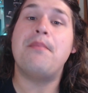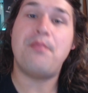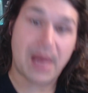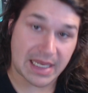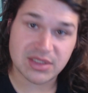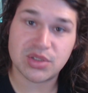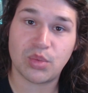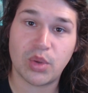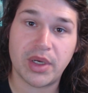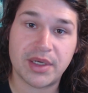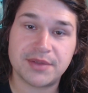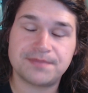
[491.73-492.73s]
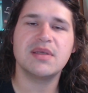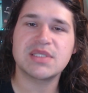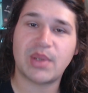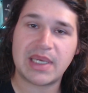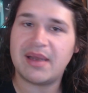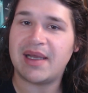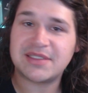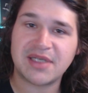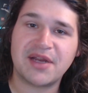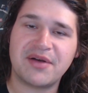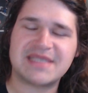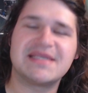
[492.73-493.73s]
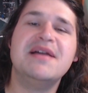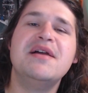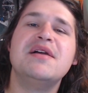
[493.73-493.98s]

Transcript: back to work. So I, I digress.